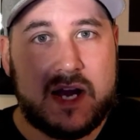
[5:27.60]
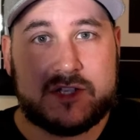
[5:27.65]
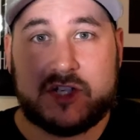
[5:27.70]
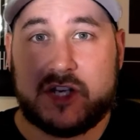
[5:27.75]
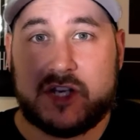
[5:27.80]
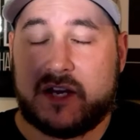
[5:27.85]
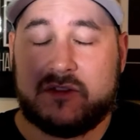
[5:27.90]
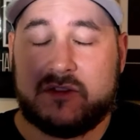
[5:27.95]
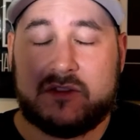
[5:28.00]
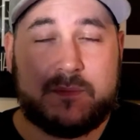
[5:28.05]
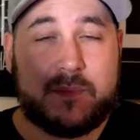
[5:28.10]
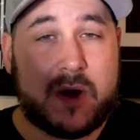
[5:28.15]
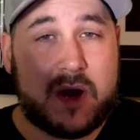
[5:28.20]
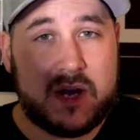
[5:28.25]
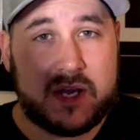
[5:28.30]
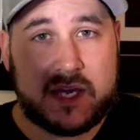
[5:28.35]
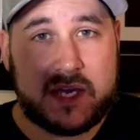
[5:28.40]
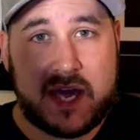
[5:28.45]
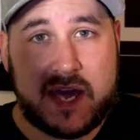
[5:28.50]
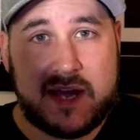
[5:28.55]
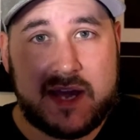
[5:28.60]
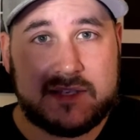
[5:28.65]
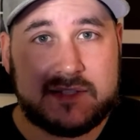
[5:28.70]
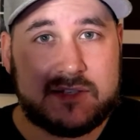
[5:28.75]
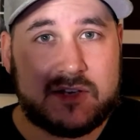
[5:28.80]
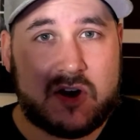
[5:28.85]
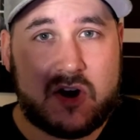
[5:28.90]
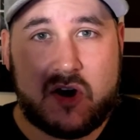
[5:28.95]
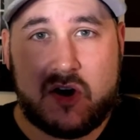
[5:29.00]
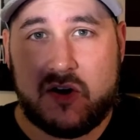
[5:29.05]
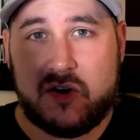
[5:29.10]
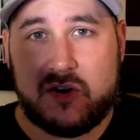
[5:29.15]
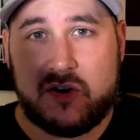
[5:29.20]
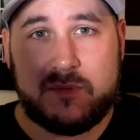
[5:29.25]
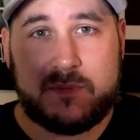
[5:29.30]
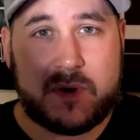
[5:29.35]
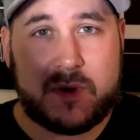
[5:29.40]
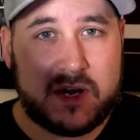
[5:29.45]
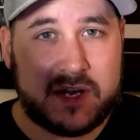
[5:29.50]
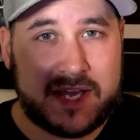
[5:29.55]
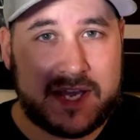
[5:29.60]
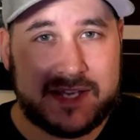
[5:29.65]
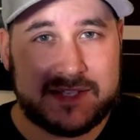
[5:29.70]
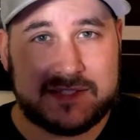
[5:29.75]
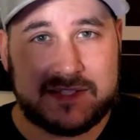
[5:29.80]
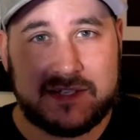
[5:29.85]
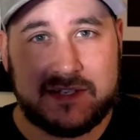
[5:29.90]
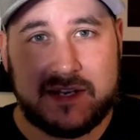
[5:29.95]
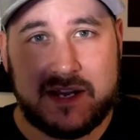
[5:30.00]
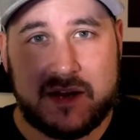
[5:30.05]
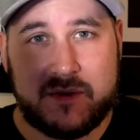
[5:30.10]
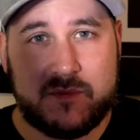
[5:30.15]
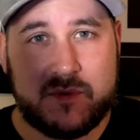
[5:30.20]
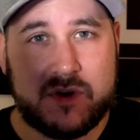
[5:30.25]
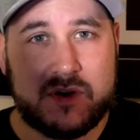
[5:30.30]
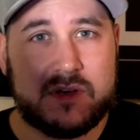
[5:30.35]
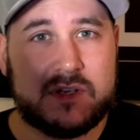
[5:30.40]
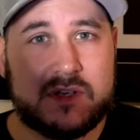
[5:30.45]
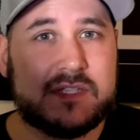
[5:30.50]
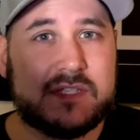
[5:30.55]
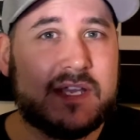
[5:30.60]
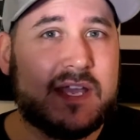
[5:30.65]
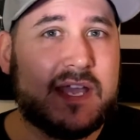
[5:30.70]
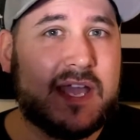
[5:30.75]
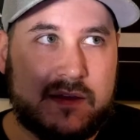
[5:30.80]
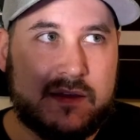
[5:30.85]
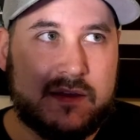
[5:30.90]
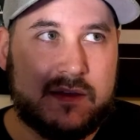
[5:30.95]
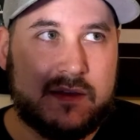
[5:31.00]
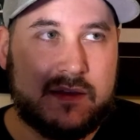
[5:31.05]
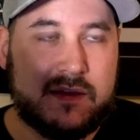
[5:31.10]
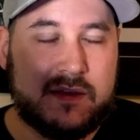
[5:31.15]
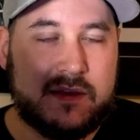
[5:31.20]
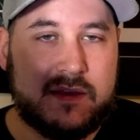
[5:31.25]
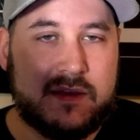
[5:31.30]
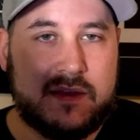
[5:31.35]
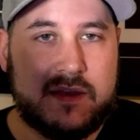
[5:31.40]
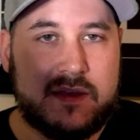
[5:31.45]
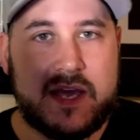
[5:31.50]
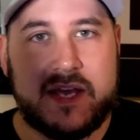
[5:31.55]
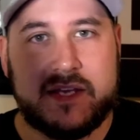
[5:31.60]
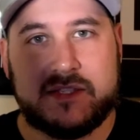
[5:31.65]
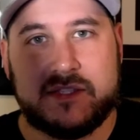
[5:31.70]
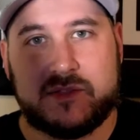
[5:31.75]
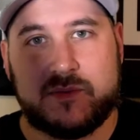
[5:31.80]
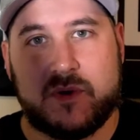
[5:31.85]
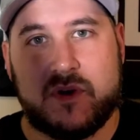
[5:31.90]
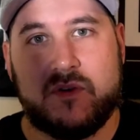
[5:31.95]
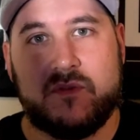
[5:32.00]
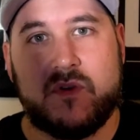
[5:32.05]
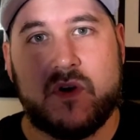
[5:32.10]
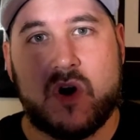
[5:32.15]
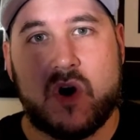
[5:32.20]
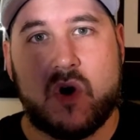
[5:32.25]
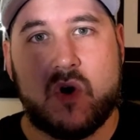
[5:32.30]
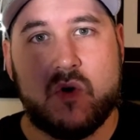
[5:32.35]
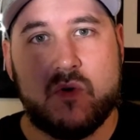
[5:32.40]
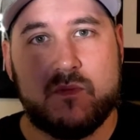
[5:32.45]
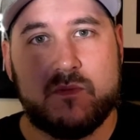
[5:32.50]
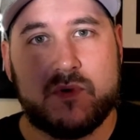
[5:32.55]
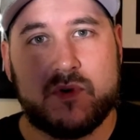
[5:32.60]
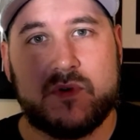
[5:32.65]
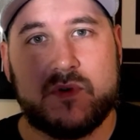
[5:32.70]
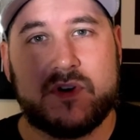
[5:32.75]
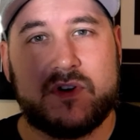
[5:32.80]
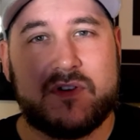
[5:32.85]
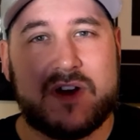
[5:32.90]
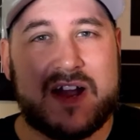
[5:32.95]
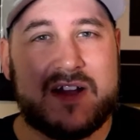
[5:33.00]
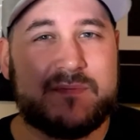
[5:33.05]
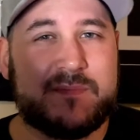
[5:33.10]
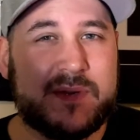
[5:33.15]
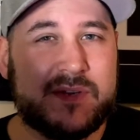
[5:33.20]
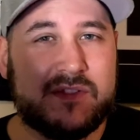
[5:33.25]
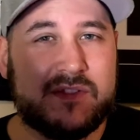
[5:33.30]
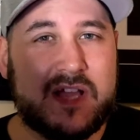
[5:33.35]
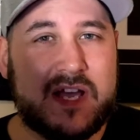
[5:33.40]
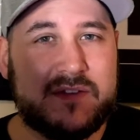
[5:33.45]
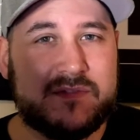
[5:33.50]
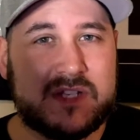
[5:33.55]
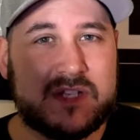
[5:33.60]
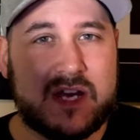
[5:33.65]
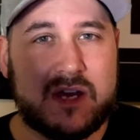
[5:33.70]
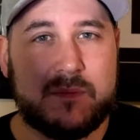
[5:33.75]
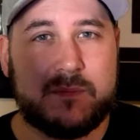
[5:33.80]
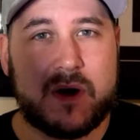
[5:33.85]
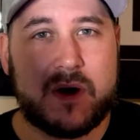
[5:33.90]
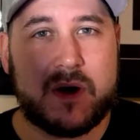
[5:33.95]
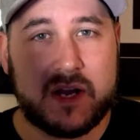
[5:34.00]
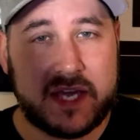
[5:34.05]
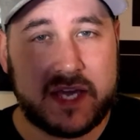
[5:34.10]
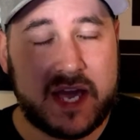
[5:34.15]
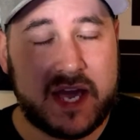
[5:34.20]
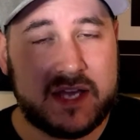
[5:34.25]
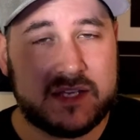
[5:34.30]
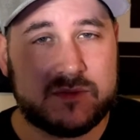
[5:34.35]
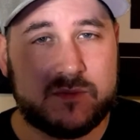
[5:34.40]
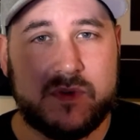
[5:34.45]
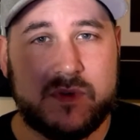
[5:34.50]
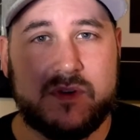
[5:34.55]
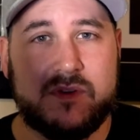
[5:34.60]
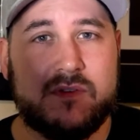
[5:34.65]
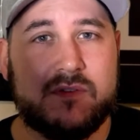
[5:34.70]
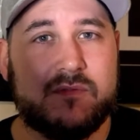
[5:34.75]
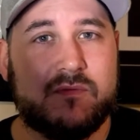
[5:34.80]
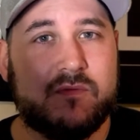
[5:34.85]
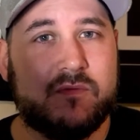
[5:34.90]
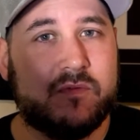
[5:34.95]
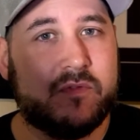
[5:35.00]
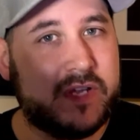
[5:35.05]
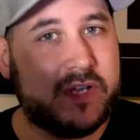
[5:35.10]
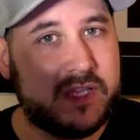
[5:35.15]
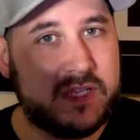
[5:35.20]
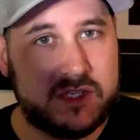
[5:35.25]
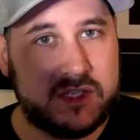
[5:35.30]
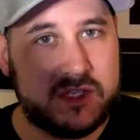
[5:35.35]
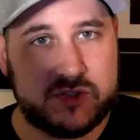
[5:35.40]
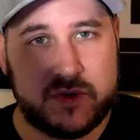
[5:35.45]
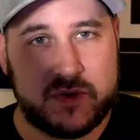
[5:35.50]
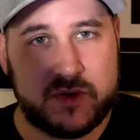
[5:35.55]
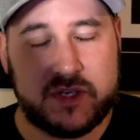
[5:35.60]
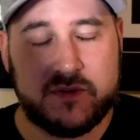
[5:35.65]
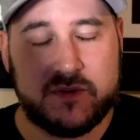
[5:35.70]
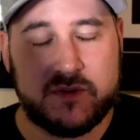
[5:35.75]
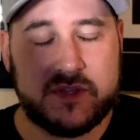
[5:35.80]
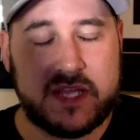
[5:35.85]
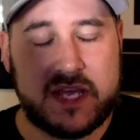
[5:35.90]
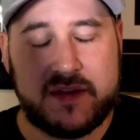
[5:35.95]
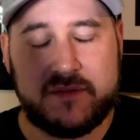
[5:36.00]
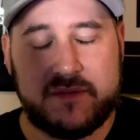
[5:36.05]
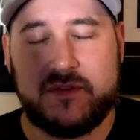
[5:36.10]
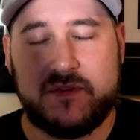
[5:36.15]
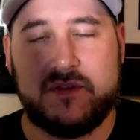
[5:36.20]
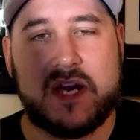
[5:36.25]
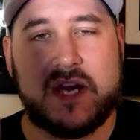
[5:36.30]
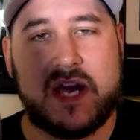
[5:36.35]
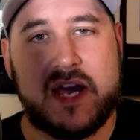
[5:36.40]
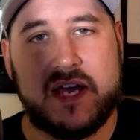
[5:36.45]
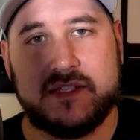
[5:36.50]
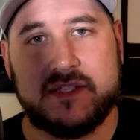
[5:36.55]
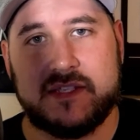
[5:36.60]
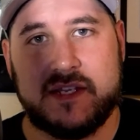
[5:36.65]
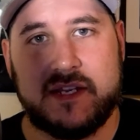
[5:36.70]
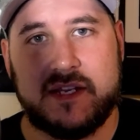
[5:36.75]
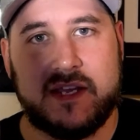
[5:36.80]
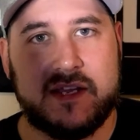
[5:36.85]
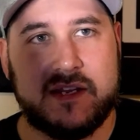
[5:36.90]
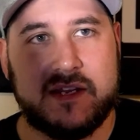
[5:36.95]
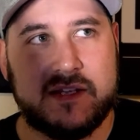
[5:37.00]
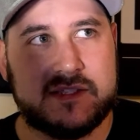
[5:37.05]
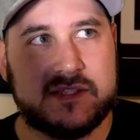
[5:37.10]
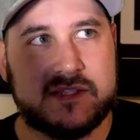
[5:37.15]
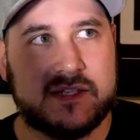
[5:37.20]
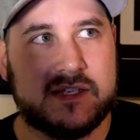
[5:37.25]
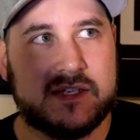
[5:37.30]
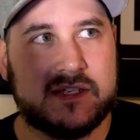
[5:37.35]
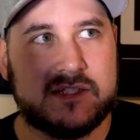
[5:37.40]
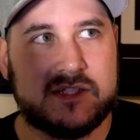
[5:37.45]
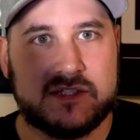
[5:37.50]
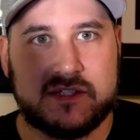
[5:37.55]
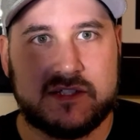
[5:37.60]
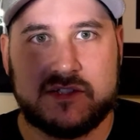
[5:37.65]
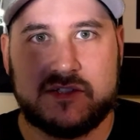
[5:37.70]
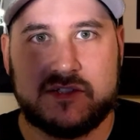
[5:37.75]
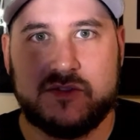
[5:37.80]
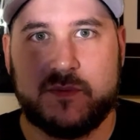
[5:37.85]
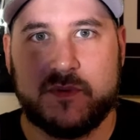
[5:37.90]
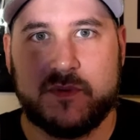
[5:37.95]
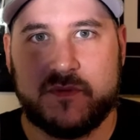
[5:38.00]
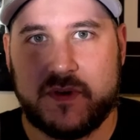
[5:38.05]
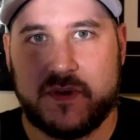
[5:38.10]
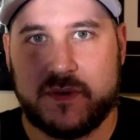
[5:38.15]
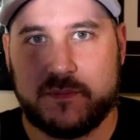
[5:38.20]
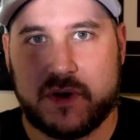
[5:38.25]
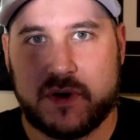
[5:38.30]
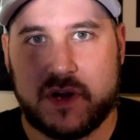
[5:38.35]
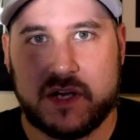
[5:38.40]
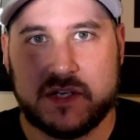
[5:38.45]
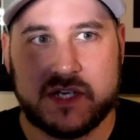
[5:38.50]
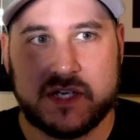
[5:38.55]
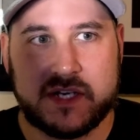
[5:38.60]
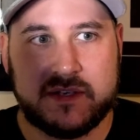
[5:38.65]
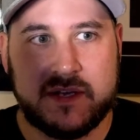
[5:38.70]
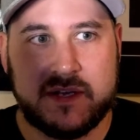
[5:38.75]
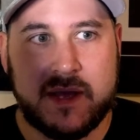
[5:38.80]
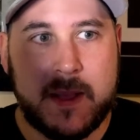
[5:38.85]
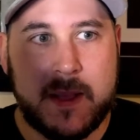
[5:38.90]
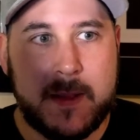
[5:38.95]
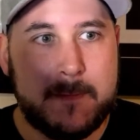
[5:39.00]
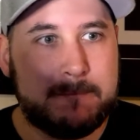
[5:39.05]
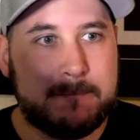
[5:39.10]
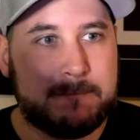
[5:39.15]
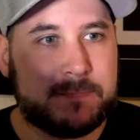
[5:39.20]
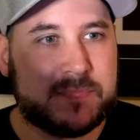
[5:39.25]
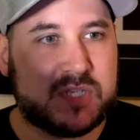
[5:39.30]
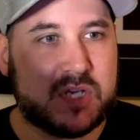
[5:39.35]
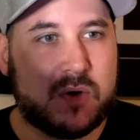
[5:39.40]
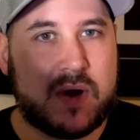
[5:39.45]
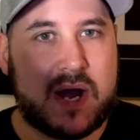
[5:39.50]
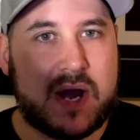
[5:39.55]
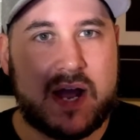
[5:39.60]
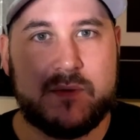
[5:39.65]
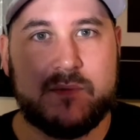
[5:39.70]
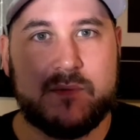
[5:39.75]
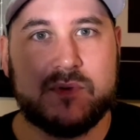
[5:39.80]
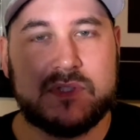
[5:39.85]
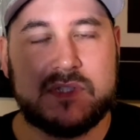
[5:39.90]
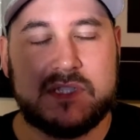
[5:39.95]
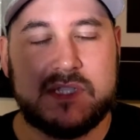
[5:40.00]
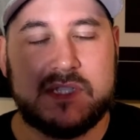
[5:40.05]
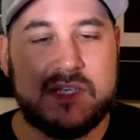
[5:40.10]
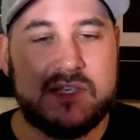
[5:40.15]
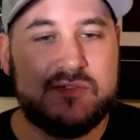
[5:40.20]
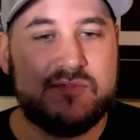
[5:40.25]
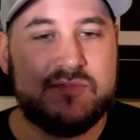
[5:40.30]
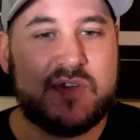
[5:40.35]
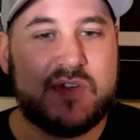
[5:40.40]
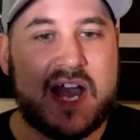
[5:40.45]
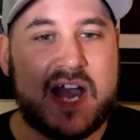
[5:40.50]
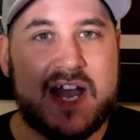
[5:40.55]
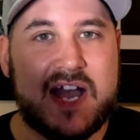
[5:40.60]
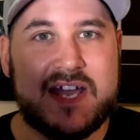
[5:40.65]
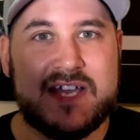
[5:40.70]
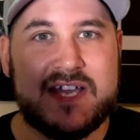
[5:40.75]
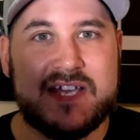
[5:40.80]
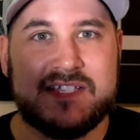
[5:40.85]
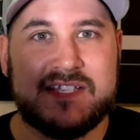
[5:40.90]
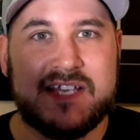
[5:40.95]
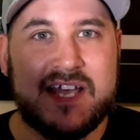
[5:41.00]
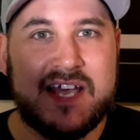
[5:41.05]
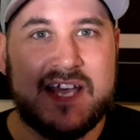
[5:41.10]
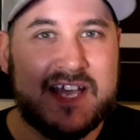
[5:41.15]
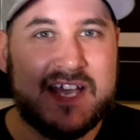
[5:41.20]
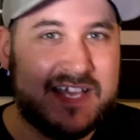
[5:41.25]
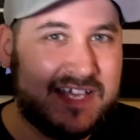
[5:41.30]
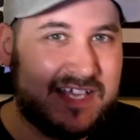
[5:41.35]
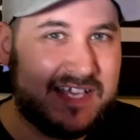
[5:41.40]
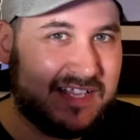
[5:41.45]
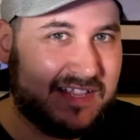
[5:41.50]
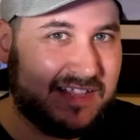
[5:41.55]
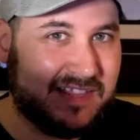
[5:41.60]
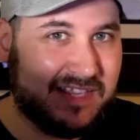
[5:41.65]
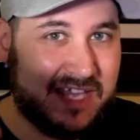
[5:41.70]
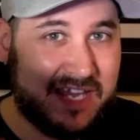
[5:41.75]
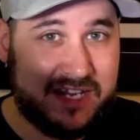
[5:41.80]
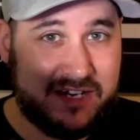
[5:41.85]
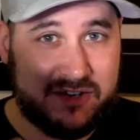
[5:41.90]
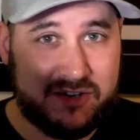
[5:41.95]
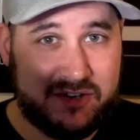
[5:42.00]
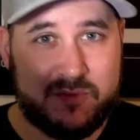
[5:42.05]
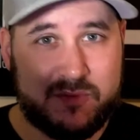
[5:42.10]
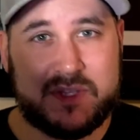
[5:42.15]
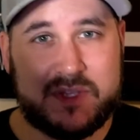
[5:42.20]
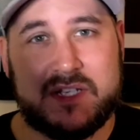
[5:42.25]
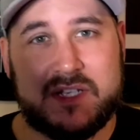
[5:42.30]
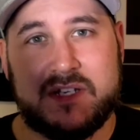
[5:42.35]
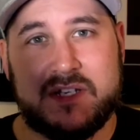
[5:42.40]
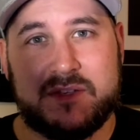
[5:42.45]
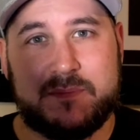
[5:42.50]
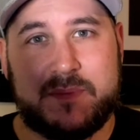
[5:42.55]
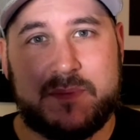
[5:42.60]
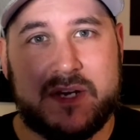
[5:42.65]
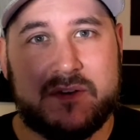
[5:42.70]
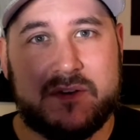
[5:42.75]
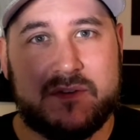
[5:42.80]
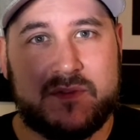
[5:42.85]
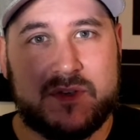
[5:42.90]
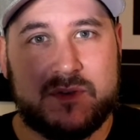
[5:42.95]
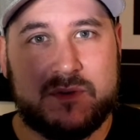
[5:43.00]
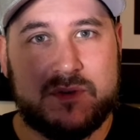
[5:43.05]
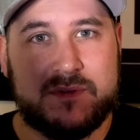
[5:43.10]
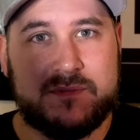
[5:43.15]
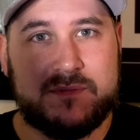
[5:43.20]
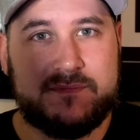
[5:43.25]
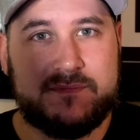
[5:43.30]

Check out the podcast, all podcasting networks, Exit 12 Homebrew and Craft Beer Lifestyle Podcast. We really enjoy doing that for you guys, and it's just a super fun project. So I will see you guys later with another beer review.